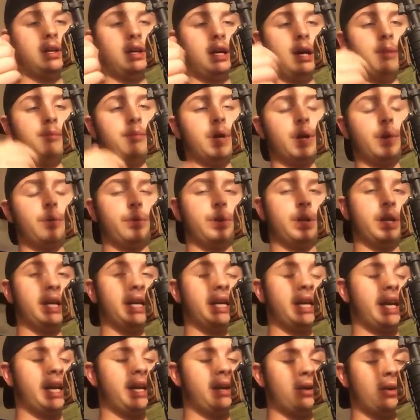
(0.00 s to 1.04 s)
I'm not really
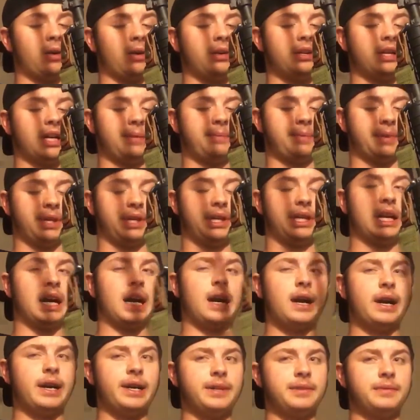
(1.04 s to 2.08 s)
an AR type of
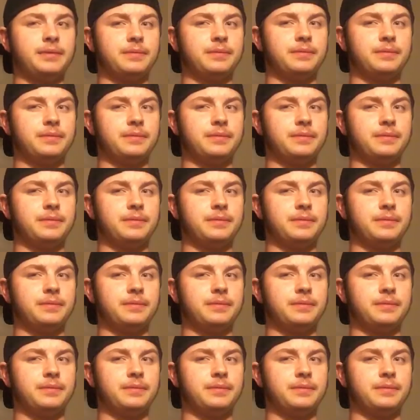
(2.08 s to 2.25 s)
guy,